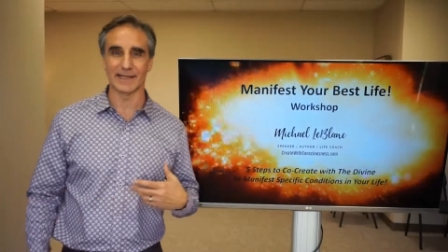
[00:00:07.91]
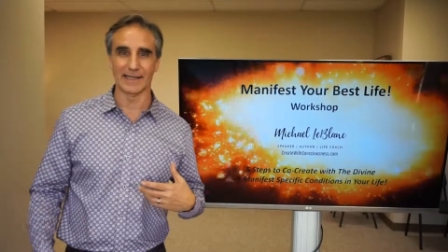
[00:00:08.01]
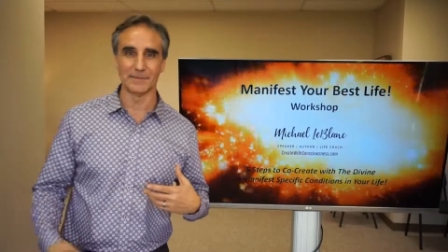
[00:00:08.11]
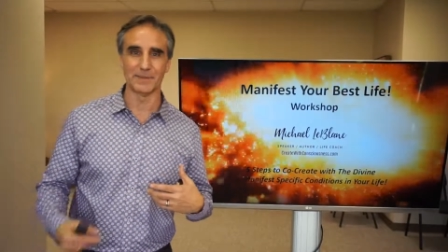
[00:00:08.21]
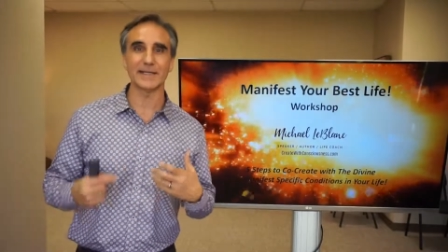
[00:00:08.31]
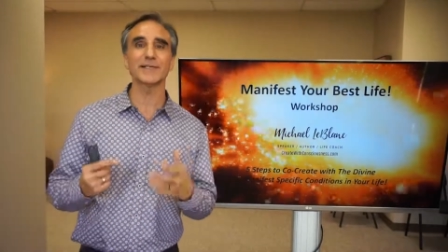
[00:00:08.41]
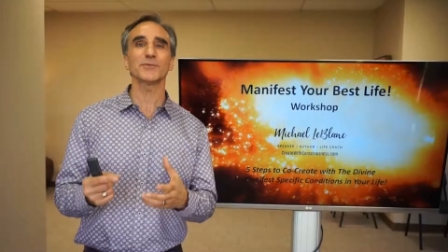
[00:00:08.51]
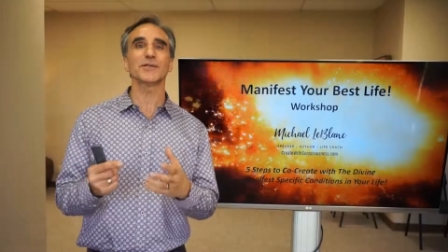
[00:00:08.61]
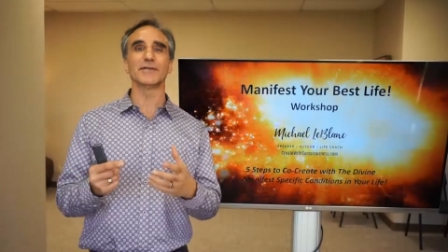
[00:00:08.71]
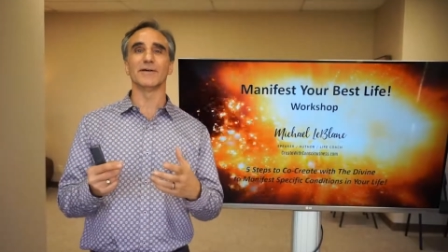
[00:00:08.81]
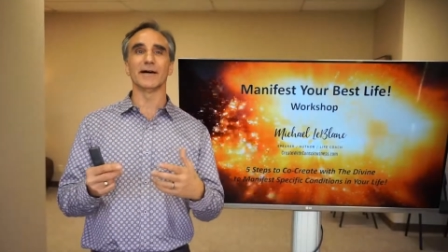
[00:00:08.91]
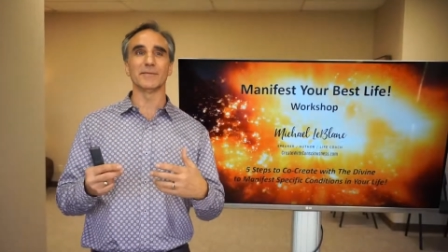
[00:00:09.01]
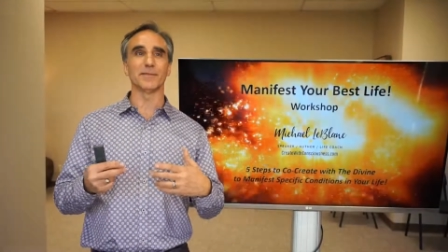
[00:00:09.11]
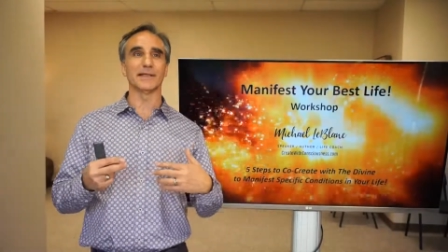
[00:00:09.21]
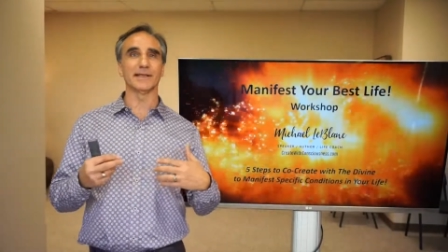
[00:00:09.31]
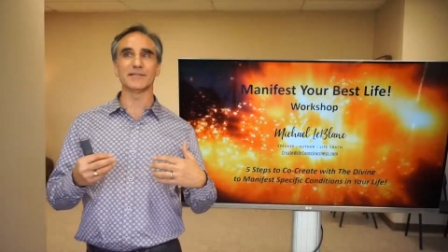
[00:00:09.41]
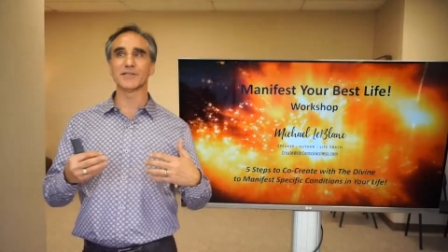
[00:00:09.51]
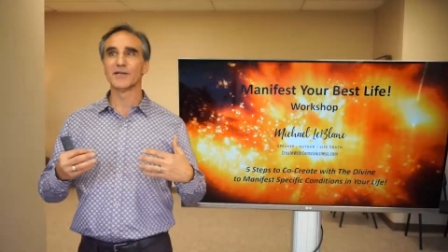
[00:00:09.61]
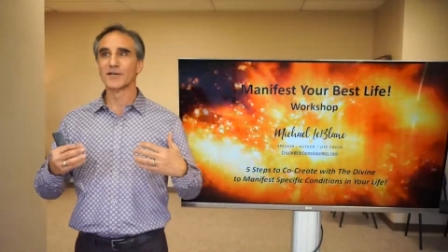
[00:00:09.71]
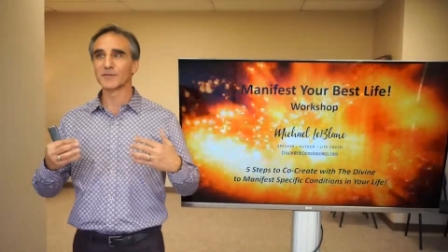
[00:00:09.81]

And because we're divine beings,